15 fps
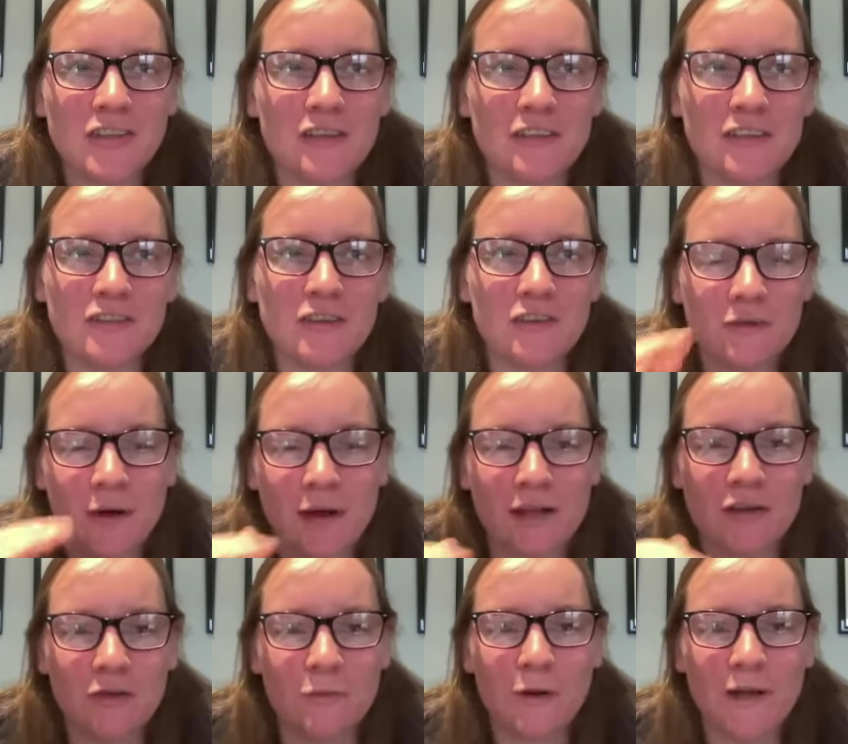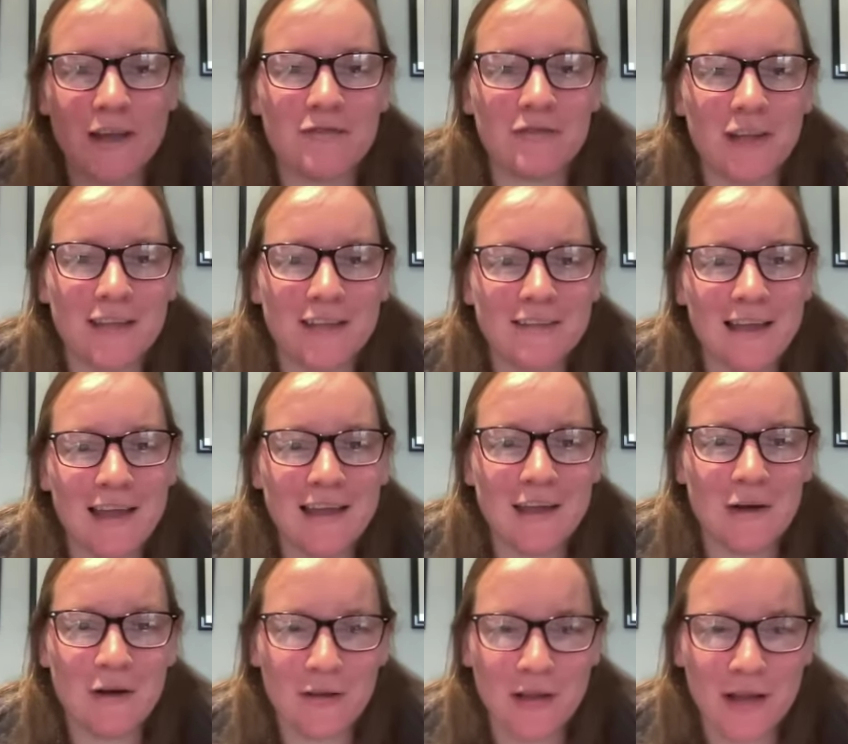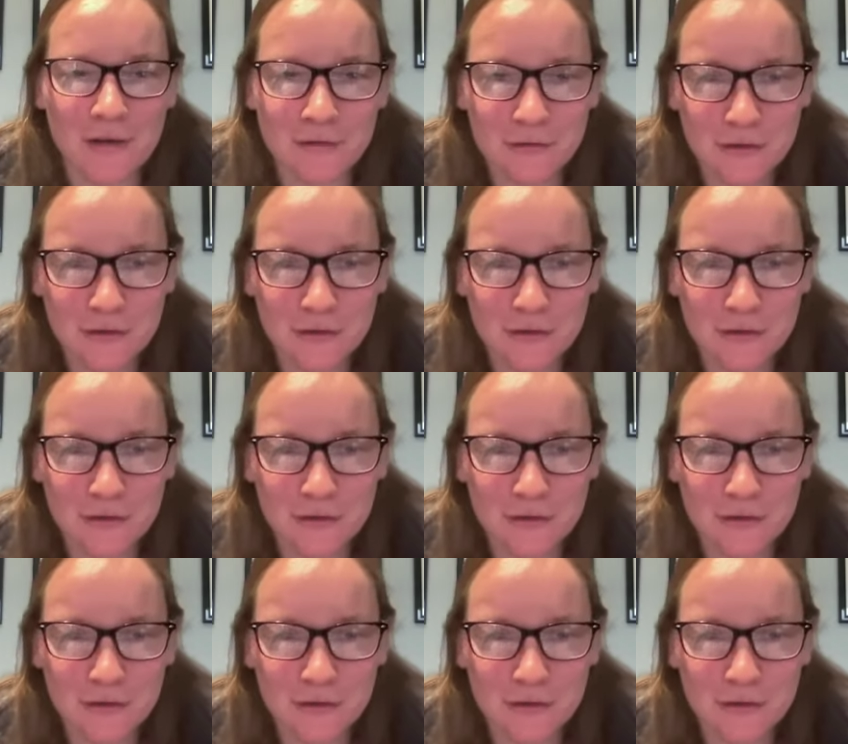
because it's just quite a good way of like setting it all out.